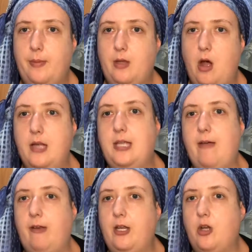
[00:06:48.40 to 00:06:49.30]
I
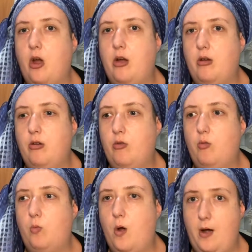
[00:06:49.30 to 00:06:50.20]
definitely know
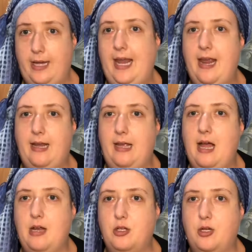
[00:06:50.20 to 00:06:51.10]
what I can and
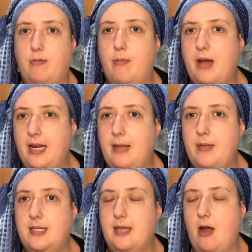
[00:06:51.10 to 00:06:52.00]
can't do, what my
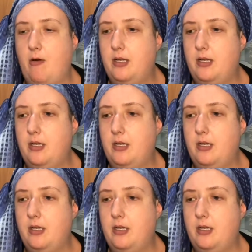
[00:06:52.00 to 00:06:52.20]
limits are.